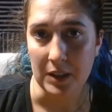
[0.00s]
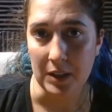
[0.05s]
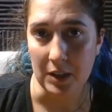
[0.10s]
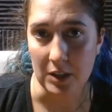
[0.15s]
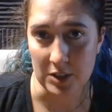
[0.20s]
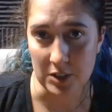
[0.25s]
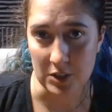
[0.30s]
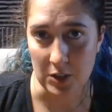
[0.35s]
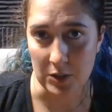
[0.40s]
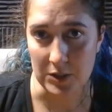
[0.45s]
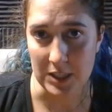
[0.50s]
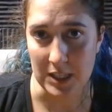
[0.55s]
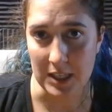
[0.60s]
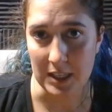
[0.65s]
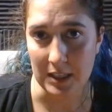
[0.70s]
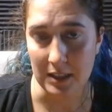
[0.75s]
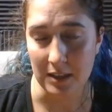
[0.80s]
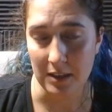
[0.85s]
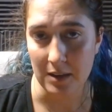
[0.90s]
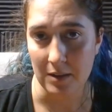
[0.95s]

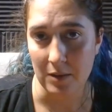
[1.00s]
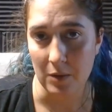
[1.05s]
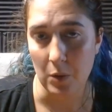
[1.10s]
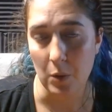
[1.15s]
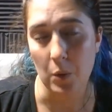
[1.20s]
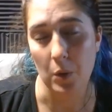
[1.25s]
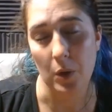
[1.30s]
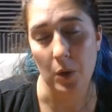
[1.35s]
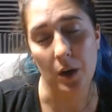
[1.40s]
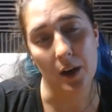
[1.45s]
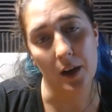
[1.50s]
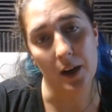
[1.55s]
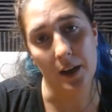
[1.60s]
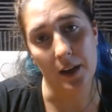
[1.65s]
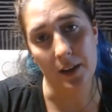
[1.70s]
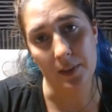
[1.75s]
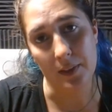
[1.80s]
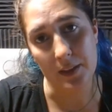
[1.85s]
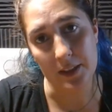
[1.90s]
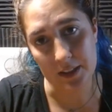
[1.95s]
consulting or
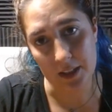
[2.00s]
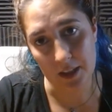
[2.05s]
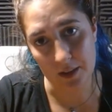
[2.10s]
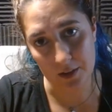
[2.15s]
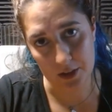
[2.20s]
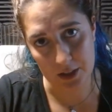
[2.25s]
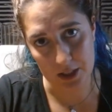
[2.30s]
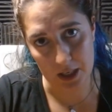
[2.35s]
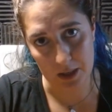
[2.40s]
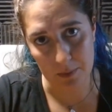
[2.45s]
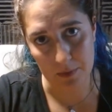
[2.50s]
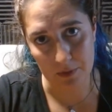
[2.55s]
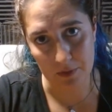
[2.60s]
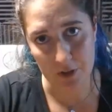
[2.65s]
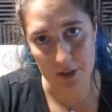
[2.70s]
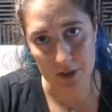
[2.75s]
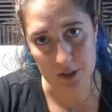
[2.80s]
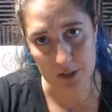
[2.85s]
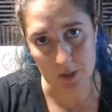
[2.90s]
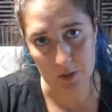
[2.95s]
this other type of
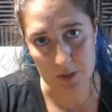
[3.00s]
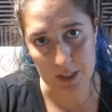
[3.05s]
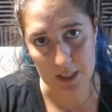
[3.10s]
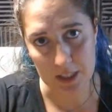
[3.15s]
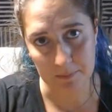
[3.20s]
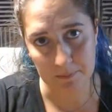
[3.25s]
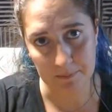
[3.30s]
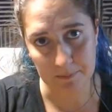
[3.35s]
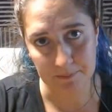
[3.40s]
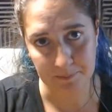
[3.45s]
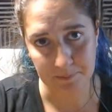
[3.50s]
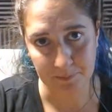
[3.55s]
consulting.